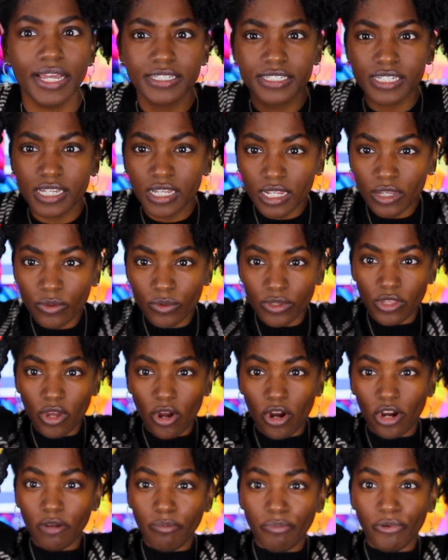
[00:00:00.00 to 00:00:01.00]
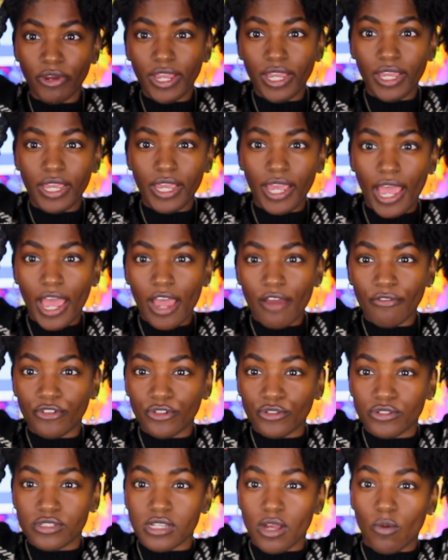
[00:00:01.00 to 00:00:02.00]
Dealing with heartbreak
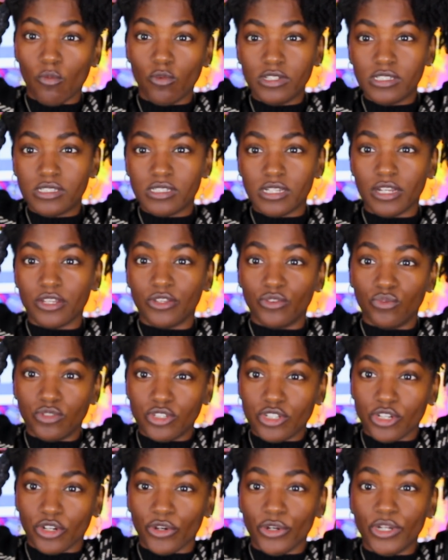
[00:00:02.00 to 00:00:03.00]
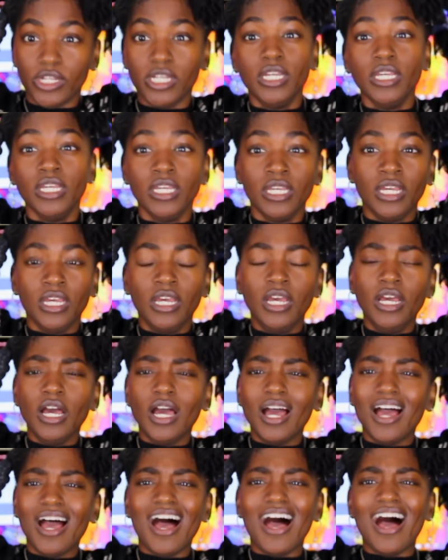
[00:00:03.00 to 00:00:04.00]
after someone's done you dirty?
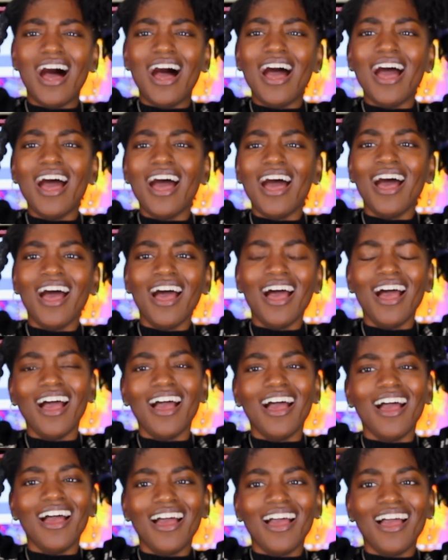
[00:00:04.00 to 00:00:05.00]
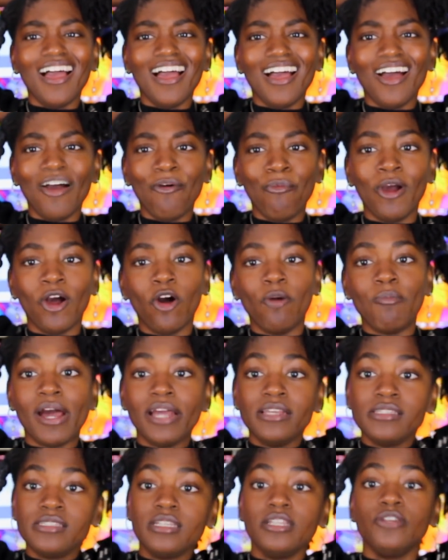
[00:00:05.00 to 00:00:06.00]
Well,
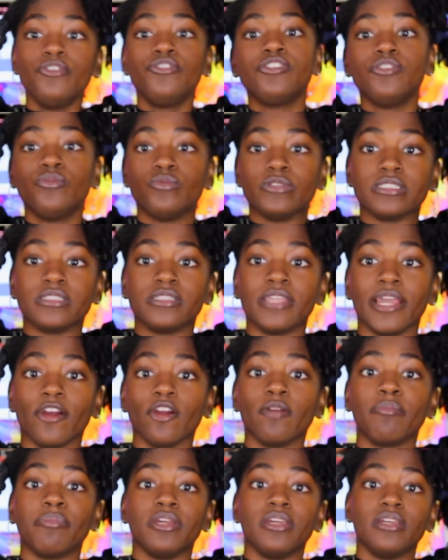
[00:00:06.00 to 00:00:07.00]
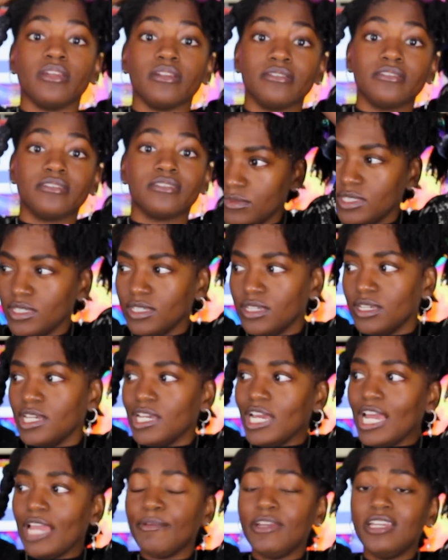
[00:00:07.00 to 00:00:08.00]
my solution was therapy.
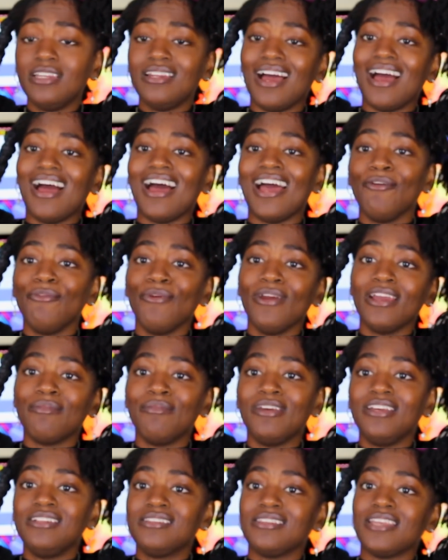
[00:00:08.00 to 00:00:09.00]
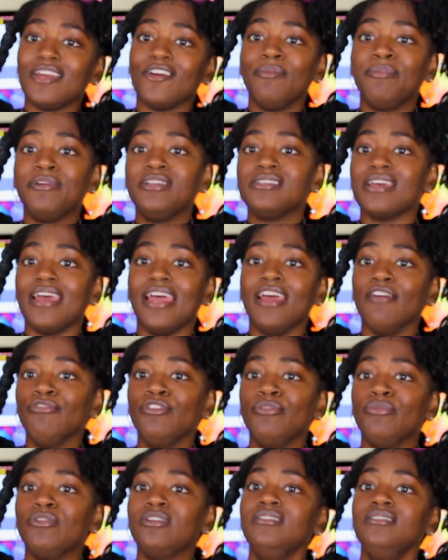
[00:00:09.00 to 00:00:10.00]
I mean, I recommend therapy to
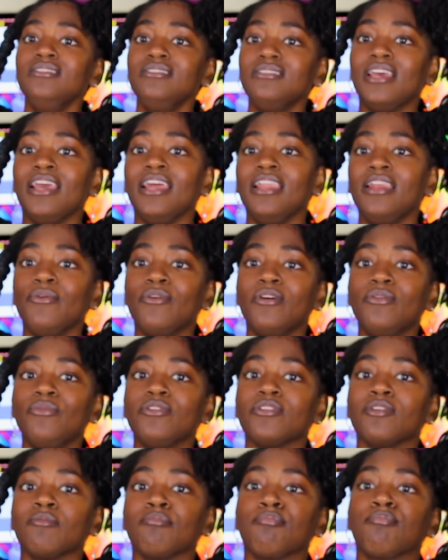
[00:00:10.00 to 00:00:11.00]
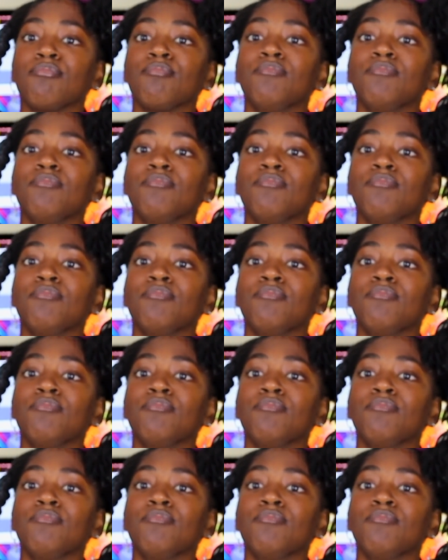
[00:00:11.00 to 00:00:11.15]
everyone. Anyone with a,